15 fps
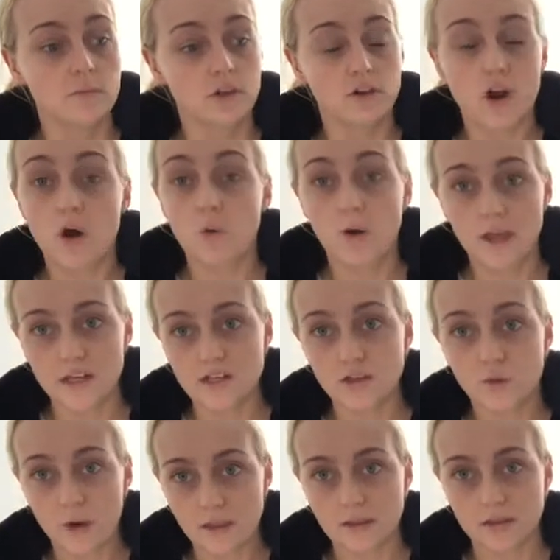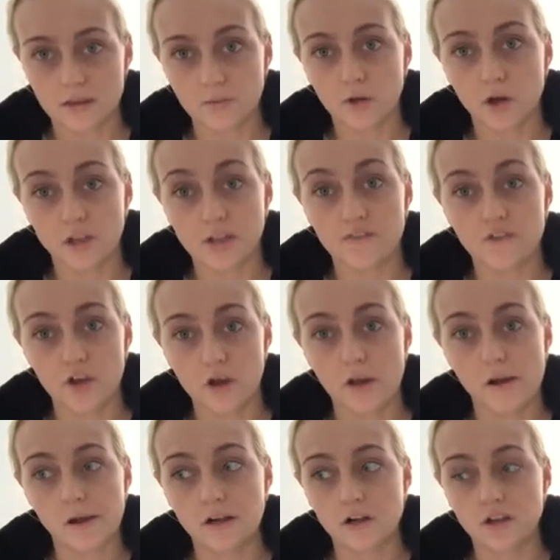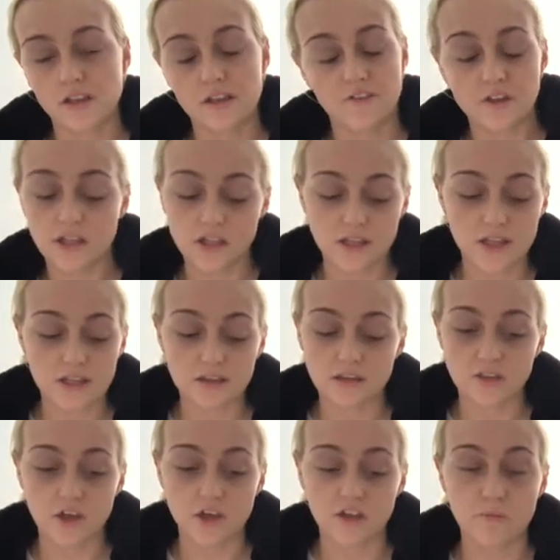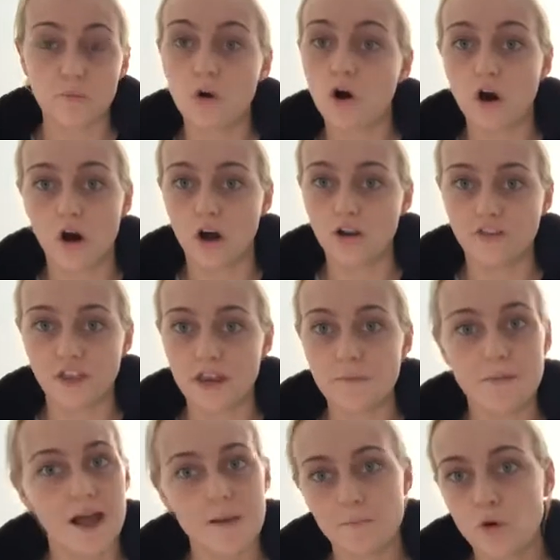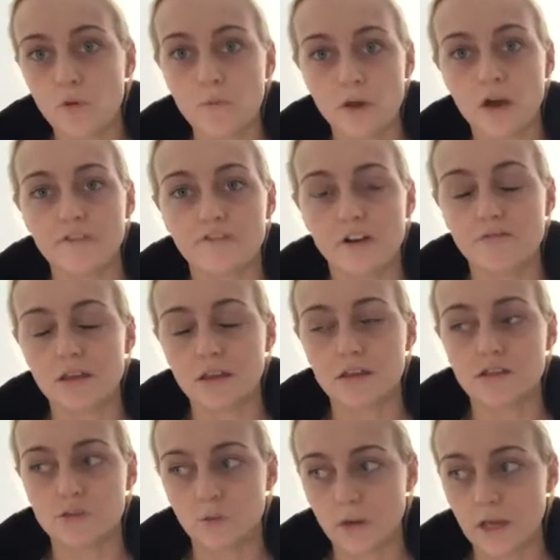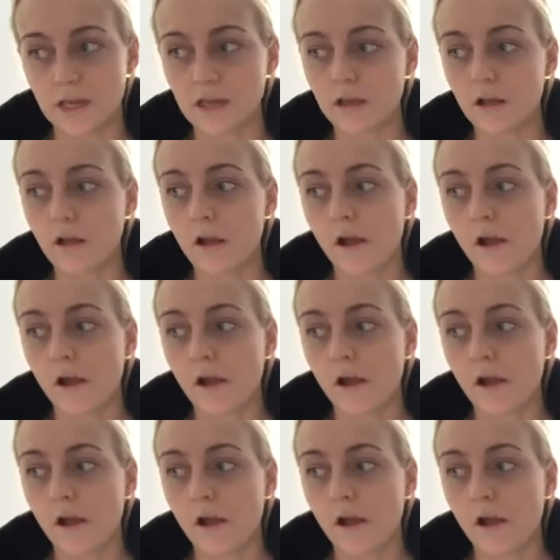no, wait till Wednesday, because if it says that you've put on, then it might put me off for the rest of the week.